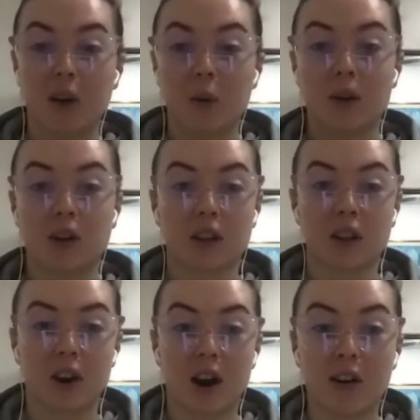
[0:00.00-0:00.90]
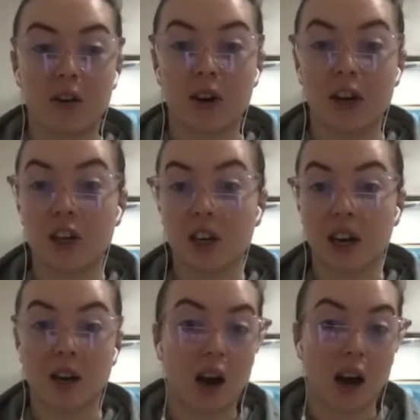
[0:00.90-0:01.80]
We look at the thyroid, you
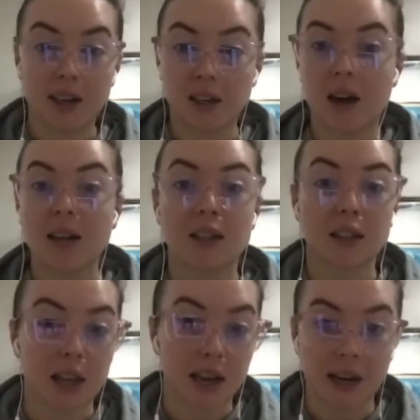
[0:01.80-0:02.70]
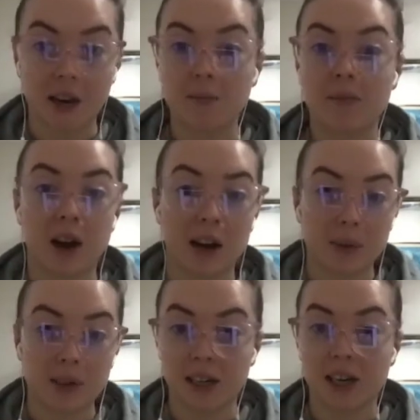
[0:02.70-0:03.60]
need iodine, selenium,
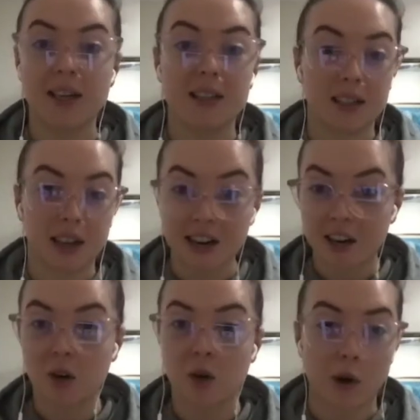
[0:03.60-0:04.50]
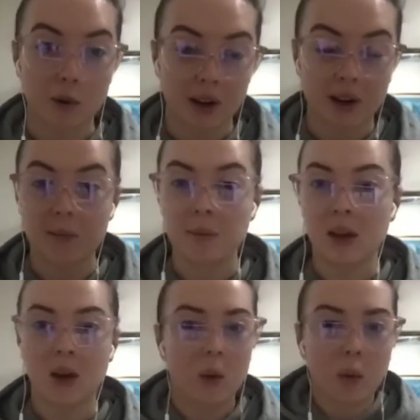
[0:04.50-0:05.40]
vitamin D, zinc, chromium.
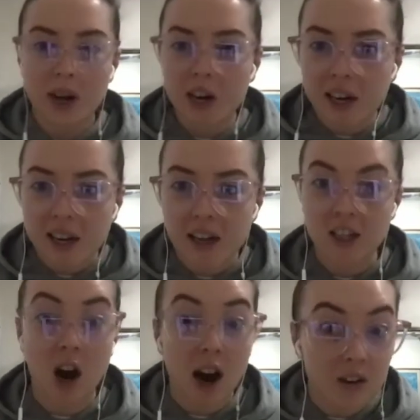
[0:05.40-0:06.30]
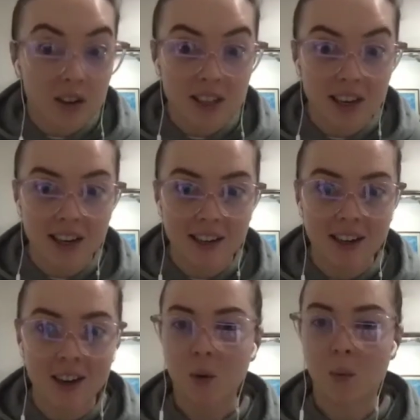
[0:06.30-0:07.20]
Where are you going to get tyrosine?
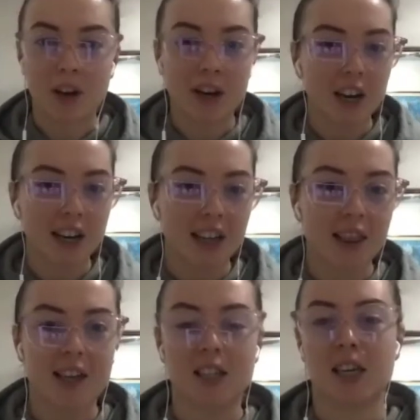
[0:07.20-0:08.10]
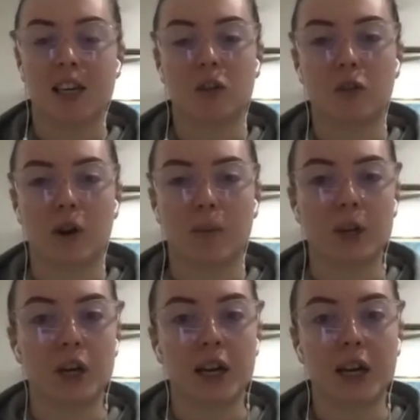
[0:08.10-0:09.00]
Where are you going to get these things from?
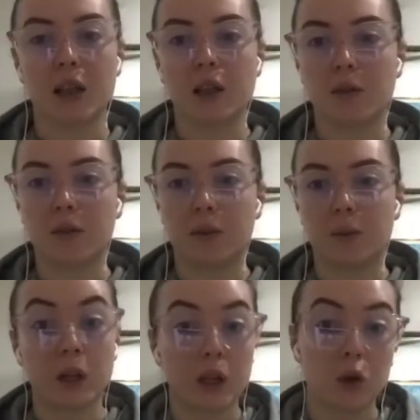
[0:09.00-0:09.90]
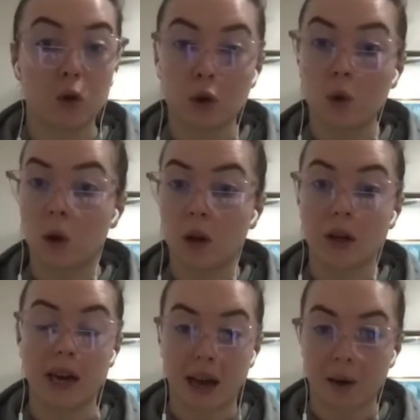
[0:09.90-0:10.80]
You're going to get them from really good
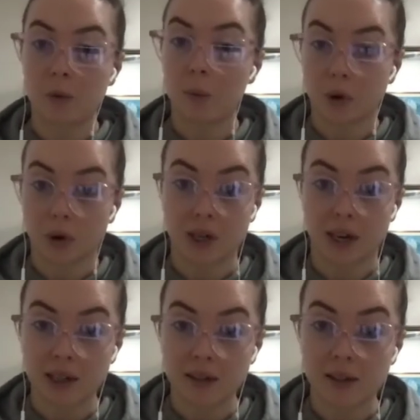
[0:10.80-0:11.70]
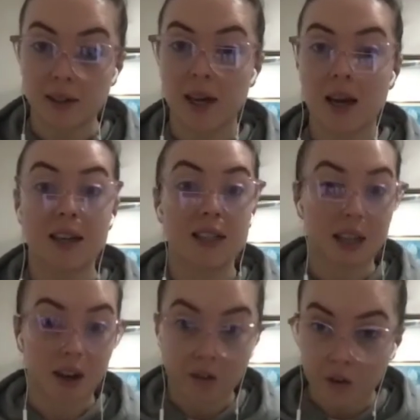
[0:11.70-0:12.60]
quality animal proteins,
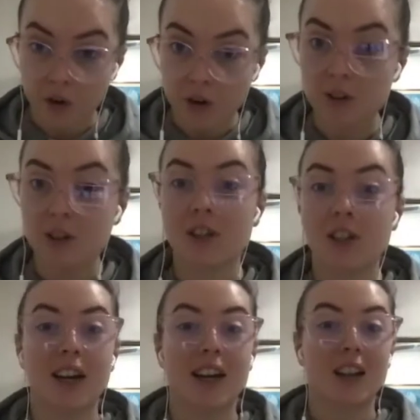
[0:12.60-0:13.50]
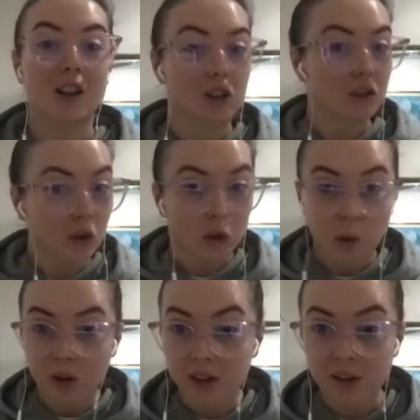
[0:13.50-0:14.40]
seafoods, lots of good
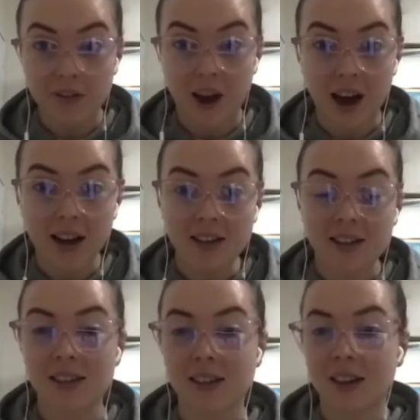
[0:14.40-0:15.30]
quality fats.